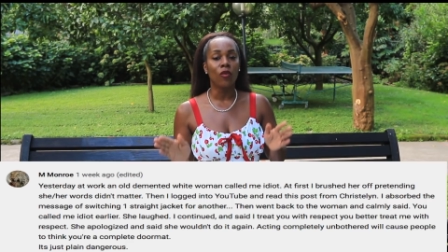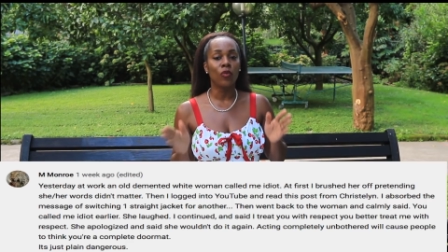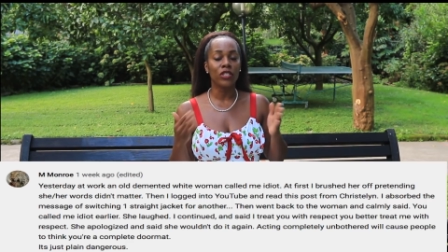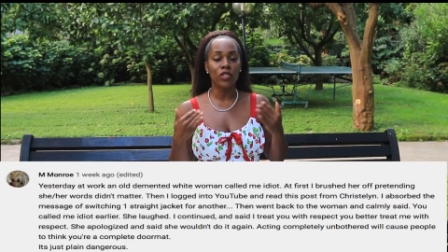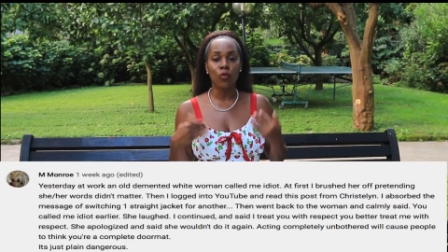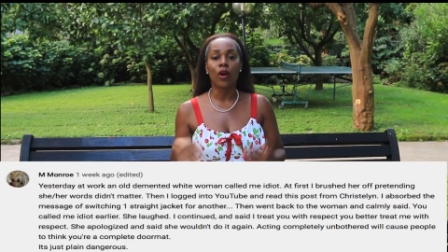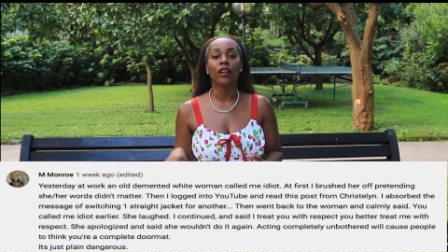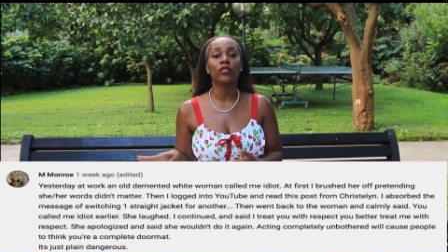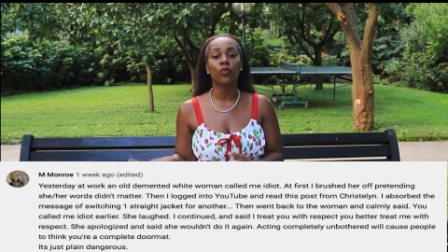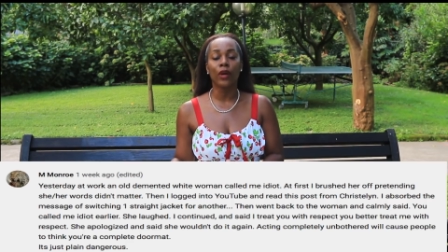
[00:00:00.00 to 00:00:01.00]
When she
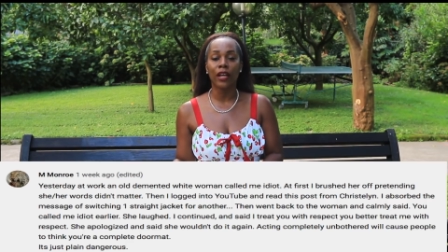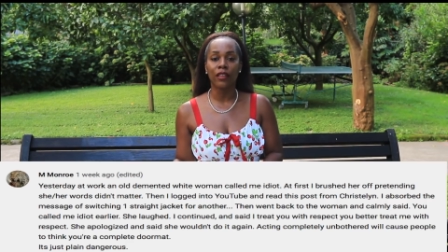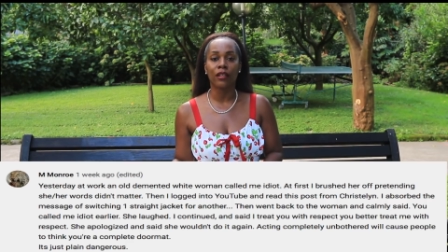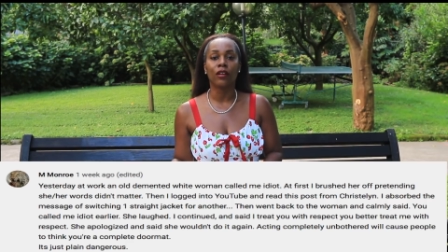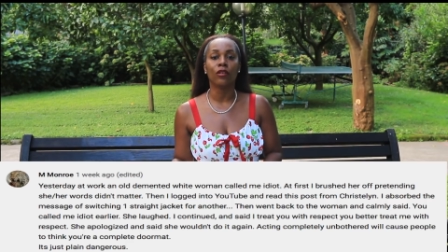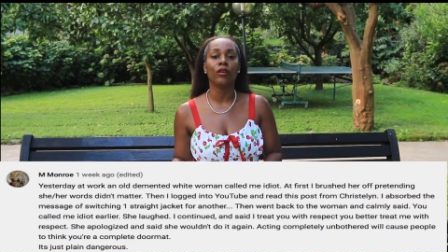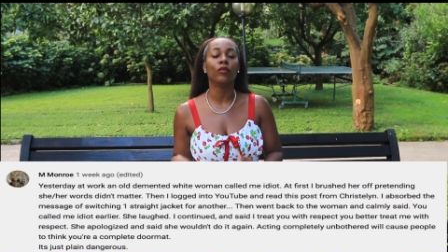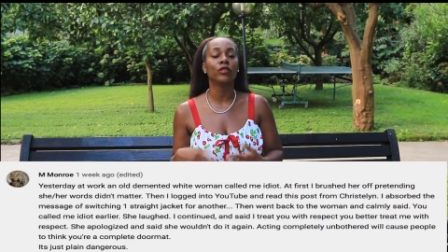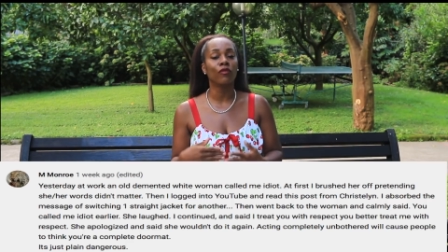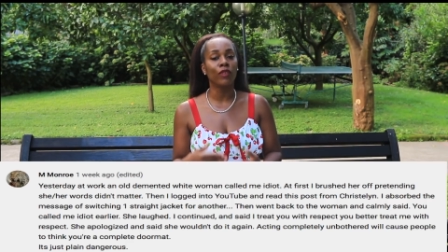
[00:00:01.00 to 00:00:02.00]
walked away, though, it was